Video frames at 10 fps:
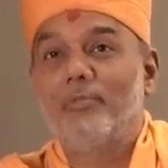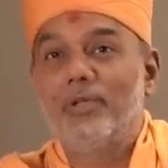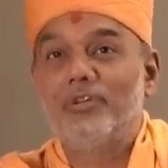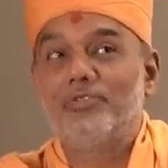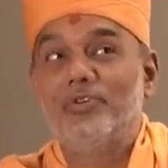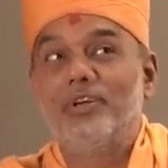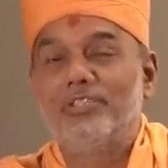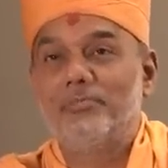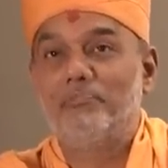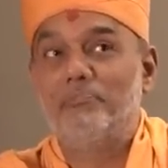hour because you know
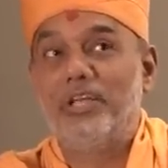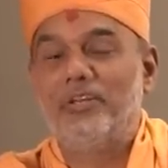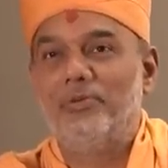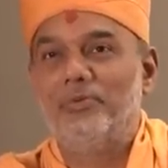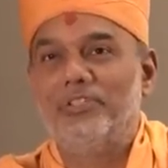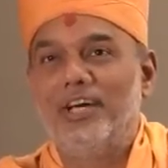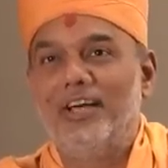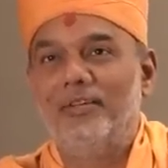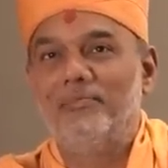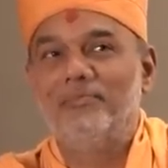it's peak noon
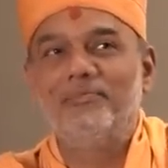time.